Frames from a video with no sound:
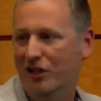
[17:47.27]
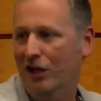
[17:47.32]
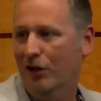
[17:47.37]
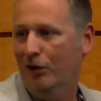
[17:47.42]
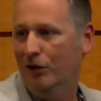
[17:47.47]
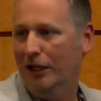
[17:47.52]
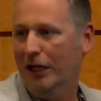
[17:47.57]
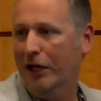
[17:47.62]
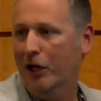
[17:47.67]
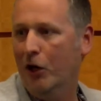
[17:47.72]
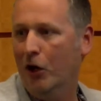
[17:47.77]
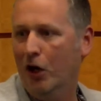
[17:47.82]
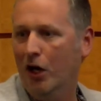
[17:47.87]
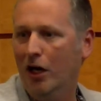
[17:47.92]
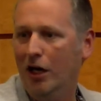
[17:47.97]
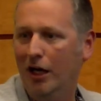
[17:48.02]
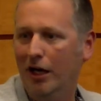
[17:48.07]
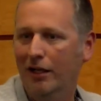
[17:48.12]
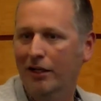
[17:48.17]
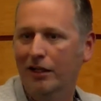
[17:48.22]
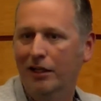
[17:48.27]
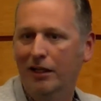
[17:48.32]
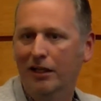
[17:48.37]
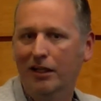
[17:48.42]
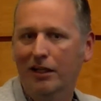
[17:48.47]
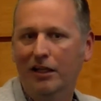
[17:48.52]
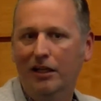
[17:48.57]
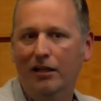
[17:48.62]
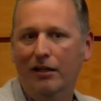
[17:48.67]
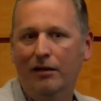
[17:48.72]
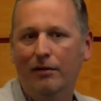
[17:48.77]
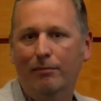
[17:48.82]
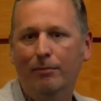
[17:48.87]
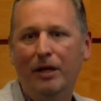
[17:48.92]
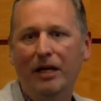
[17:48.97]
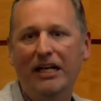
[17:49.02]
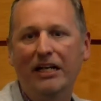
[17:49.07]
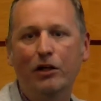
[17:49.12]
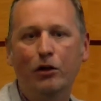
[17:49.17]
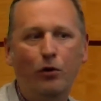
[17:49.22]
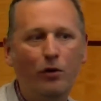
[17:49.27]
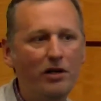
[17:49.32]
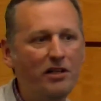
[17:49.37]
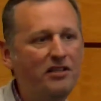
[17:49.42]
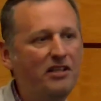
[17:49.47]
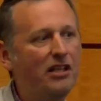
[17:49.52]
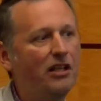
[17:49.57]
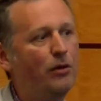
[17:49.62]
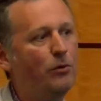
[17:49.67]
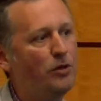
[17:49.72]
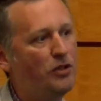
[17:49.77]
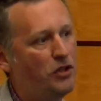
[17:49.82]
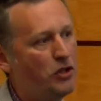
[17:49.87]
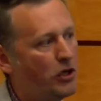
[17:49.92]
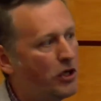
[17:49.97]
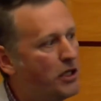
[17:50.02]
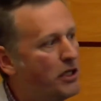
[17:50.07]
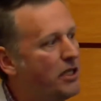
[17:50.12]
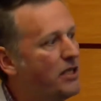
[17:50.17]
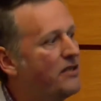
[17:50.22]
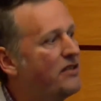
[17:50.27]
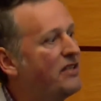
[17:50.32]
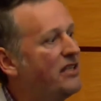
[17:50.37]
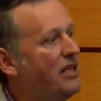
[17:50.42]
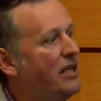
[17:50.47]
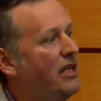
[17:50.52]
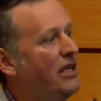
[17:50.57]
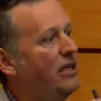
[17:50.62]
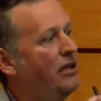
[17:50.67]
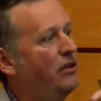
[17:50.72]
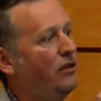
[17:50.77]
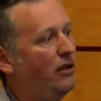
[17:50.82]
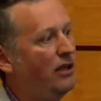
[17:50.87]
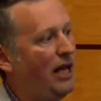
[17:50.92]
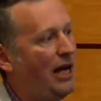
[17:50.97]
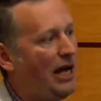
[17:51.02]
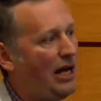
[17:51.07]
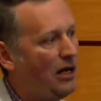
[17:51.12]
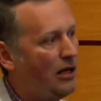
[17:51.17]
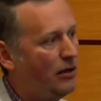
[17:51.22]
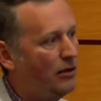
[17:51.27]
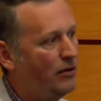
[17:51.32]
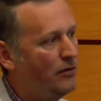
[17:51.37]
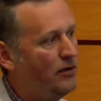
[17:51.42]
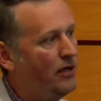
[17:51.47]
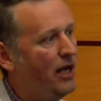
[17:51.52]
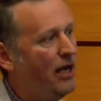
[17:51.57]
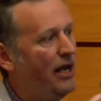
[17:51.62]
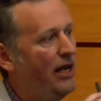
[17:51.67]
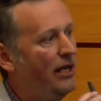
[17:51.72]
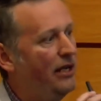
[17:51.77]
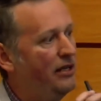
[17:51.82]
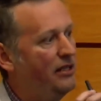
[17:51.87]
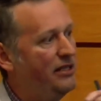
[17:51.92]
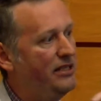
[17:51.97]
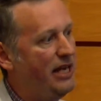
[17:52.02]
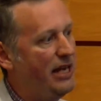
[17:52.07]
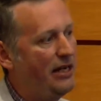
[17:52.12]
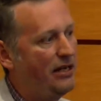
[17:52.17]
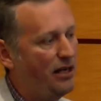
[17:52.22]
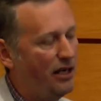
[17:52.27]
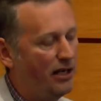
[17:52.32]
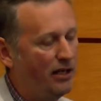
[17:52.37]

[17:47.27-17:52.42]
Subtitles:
later on. But increasingly, we're starting to see cloud and data